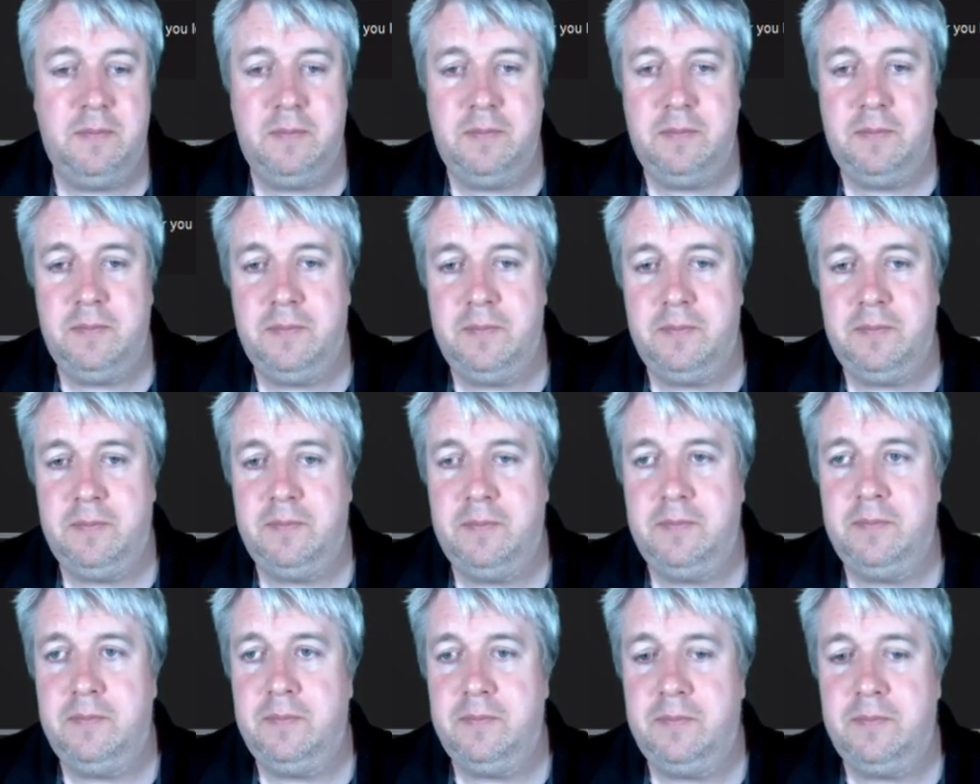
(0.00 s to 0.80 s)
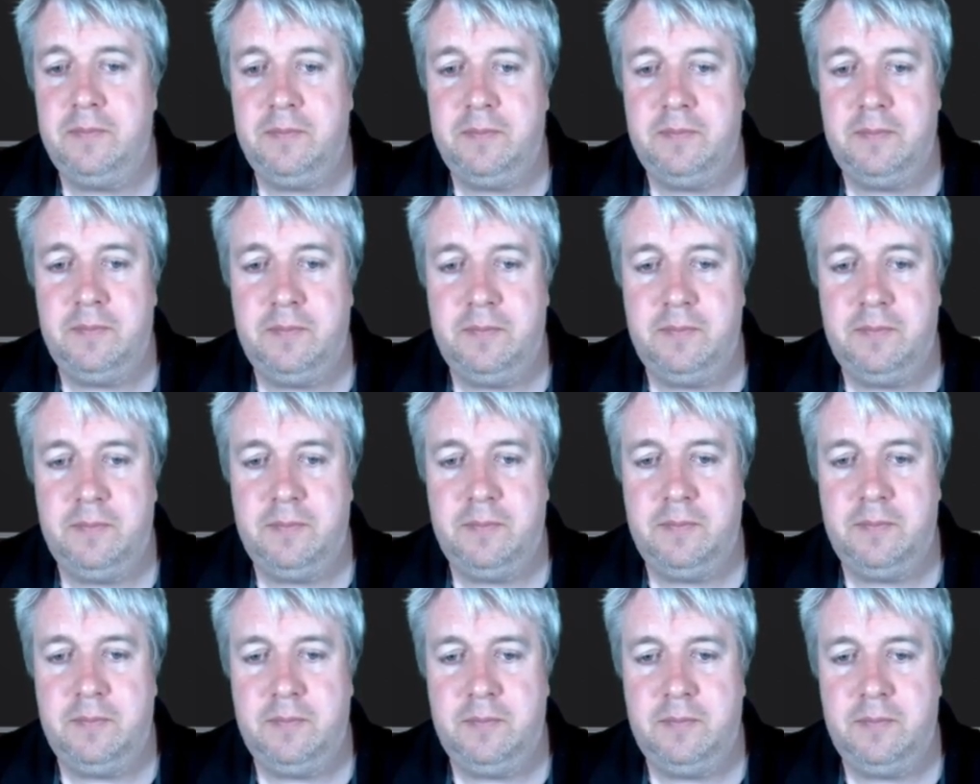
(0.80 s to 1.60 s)

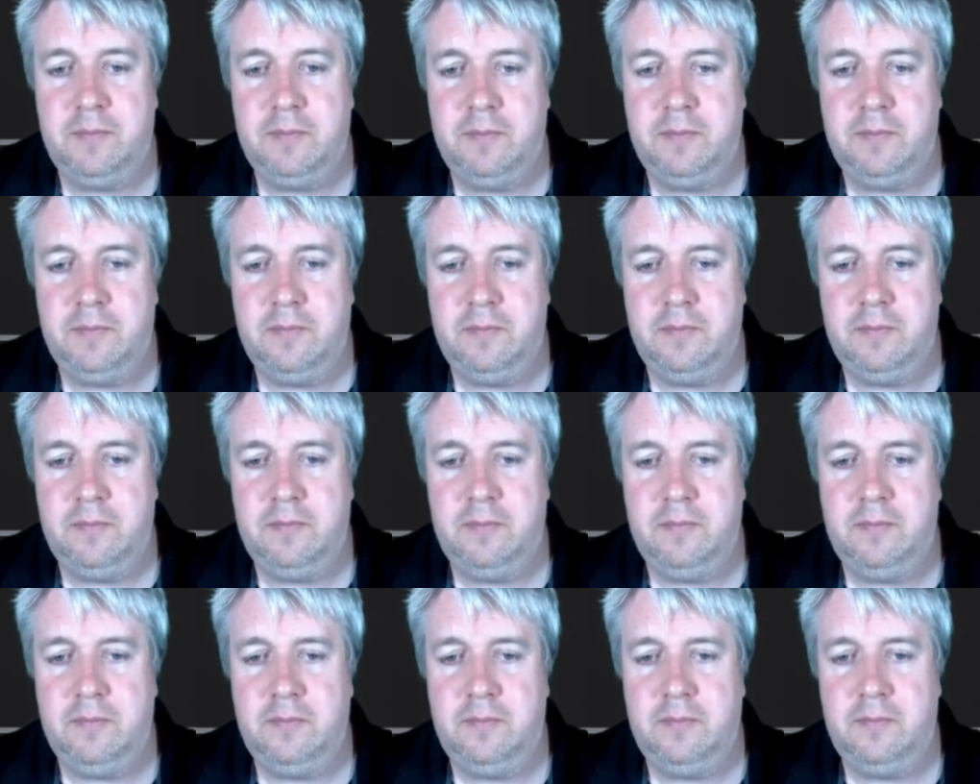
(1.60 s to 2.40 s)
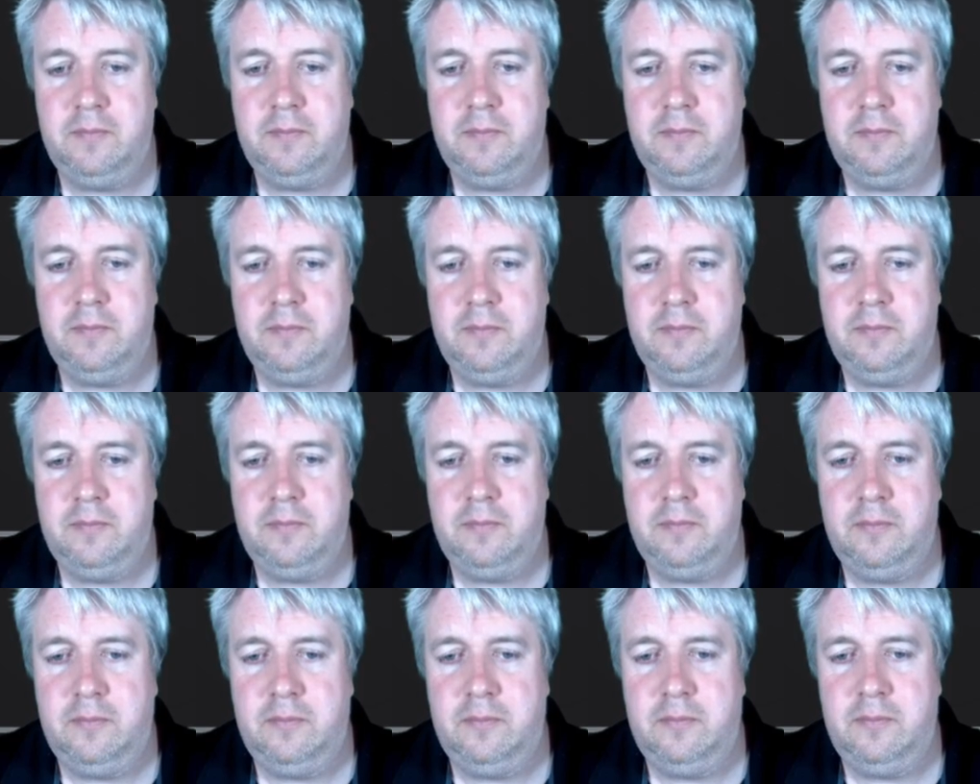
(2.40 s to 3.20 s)

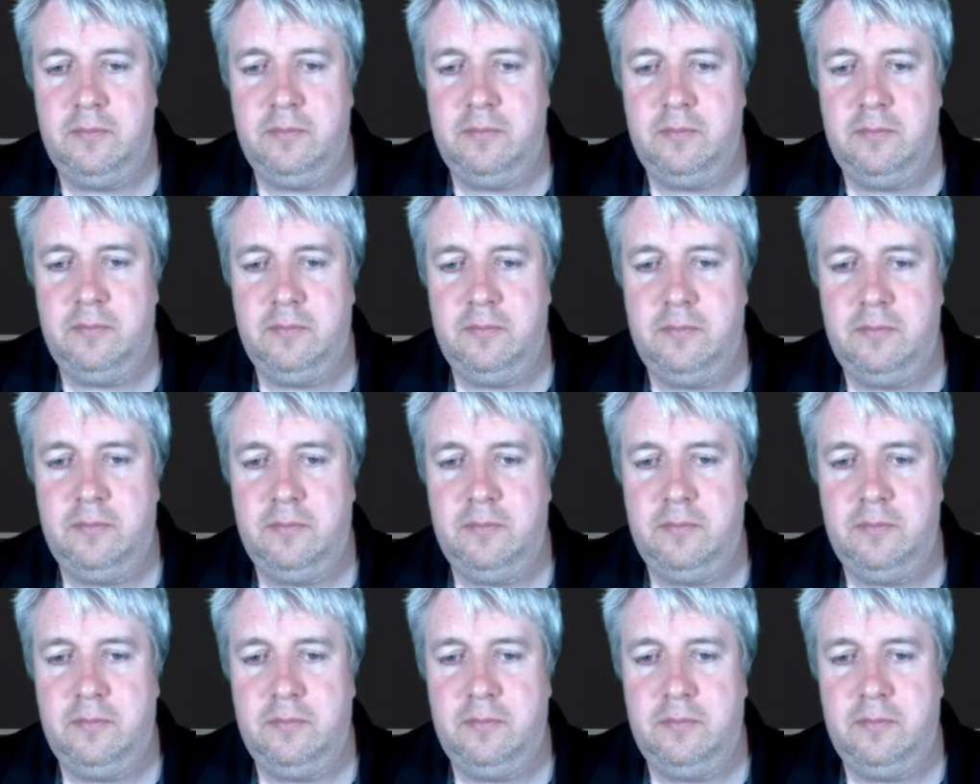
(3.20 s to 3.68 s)
(silence)